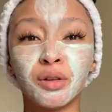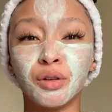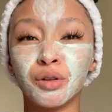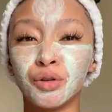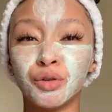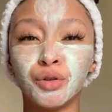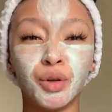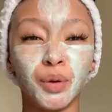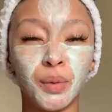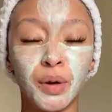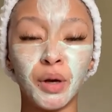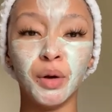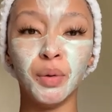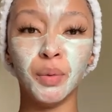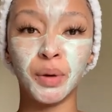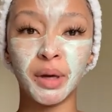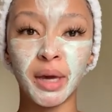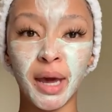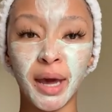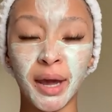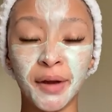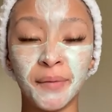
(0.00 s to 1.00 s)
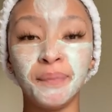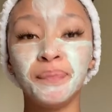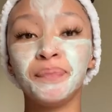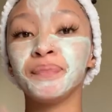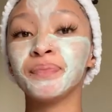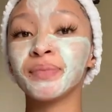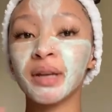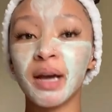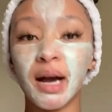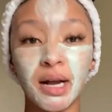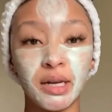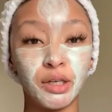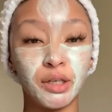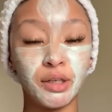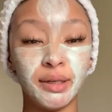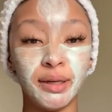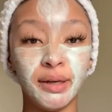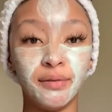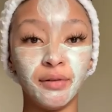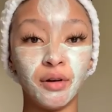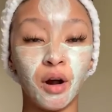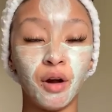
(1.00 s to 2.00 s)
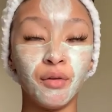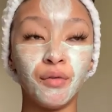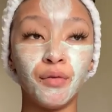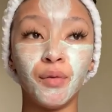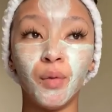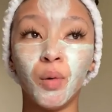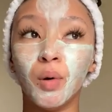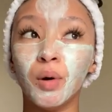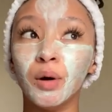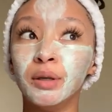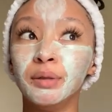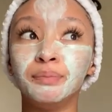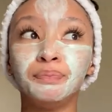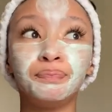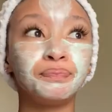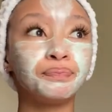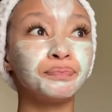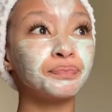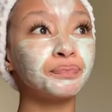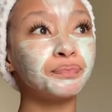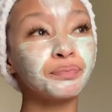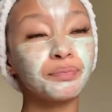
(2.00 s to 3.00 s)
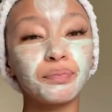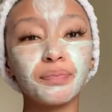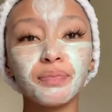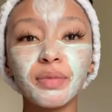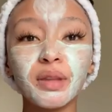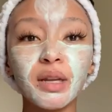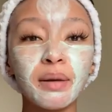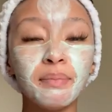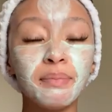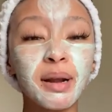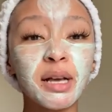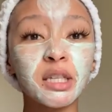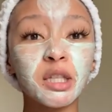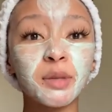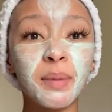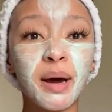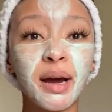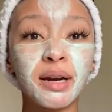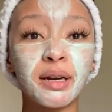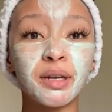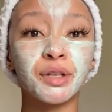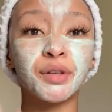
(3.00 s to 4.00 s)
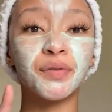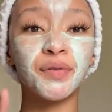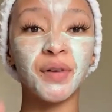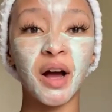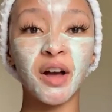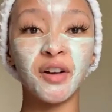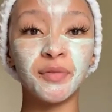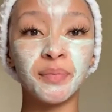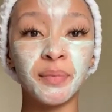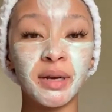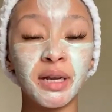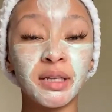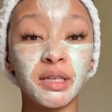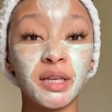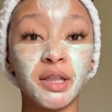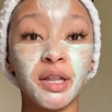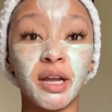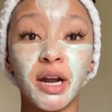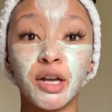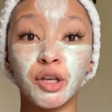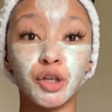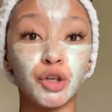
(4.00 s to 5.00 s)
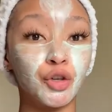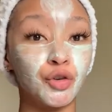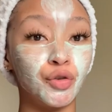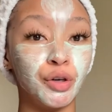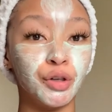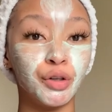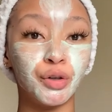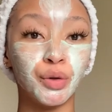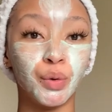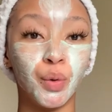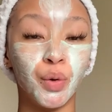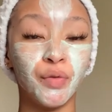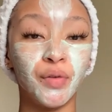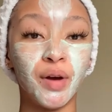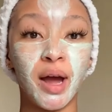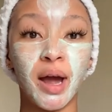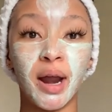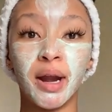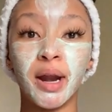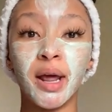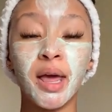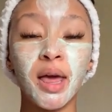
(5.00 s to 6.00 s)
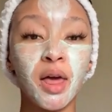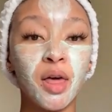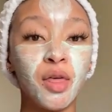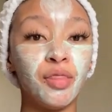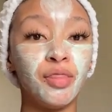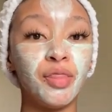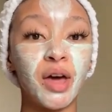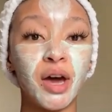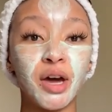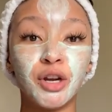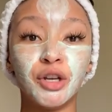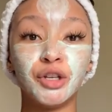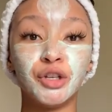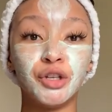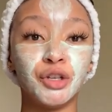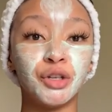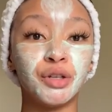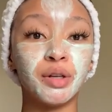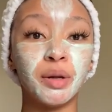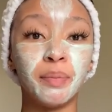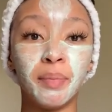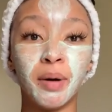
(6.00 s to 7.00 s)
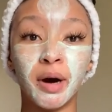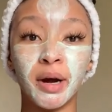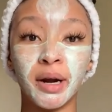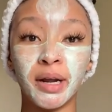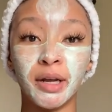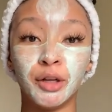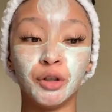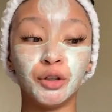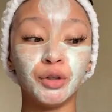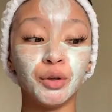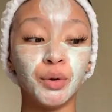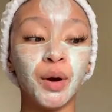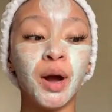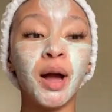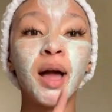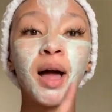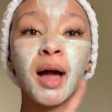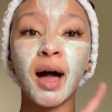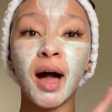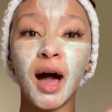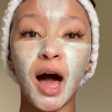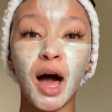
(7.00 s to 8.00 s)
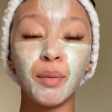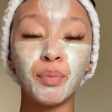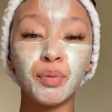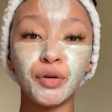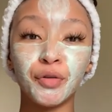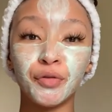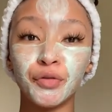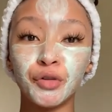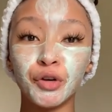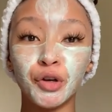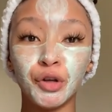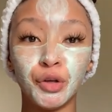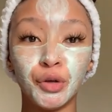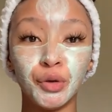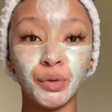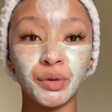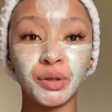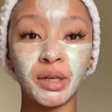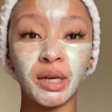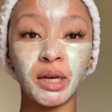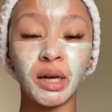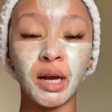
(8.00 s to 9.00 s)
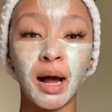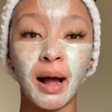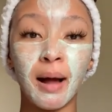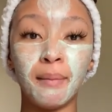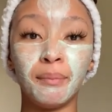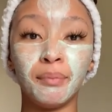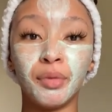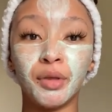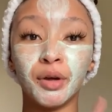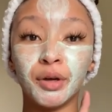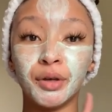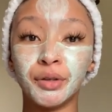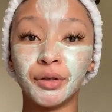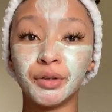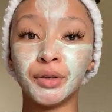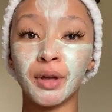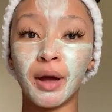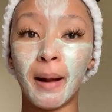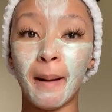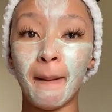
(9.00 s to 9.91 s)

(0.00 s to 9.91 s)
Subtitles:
is doing okay, I just leave it on for plus minus 5 minutes and then I just rinse it off, and that is just about it. So I prefer using this